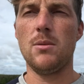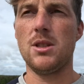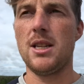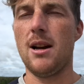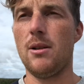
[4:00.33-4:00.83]
We'll
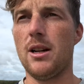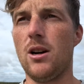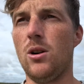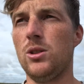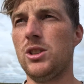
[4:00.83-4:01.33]
see how it
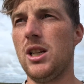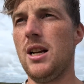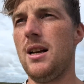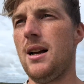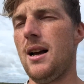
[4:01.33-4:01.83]
goes.
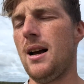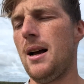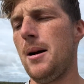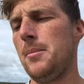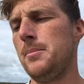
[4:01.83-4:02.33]

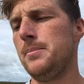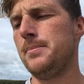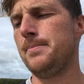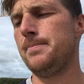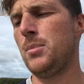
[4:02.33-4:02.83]
Um,
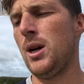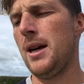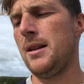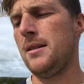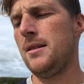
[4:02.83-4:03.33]

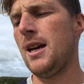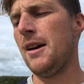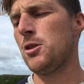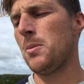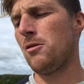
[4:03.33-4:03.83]
but yeah,
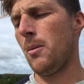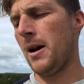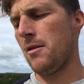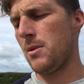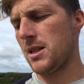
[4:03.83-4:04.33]
I've just been
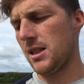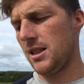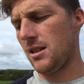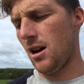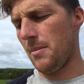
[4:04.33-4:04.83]
reminded recently
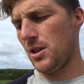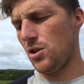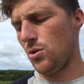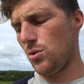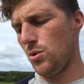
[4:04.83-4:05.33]
to not be
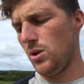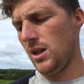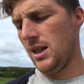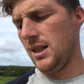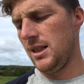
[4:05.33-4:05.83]
too
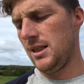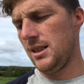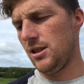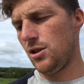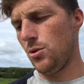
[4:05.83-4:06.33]

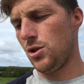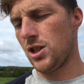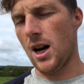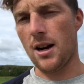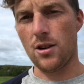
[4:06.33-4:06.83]
too
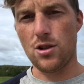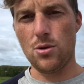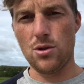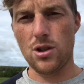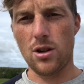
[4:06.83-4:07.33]
stuck or
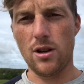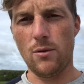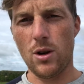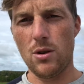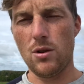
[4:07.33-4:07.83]
too certain of
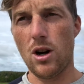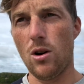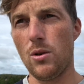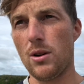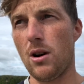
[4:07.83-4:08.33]
what you
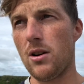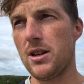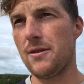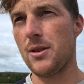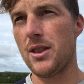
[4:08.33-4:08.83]
know. There are
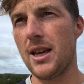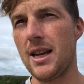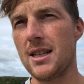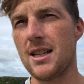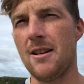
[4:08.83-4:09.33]
different
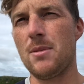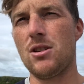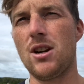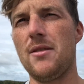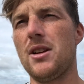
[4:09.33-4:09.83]
things. I've been
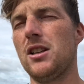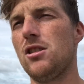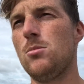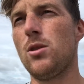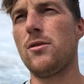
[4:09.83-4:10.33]
craving a
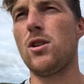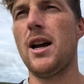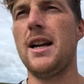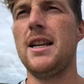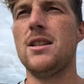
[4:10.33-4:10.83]
little more
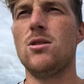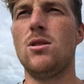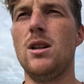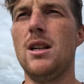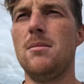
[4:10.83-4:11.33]
variety, so
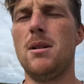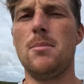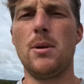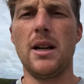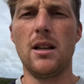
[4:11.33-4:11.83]
I
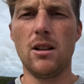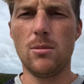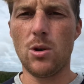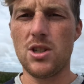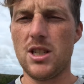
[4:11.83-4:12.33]
bring in a little
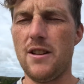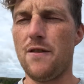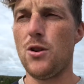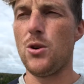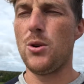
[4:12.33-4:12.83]
more
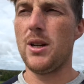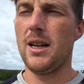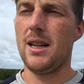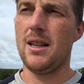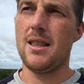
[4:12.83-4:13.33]
seafood
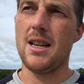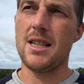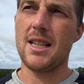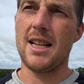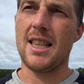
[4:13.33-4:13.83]
and
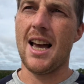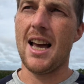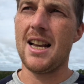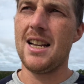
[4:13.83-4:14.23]
things like that,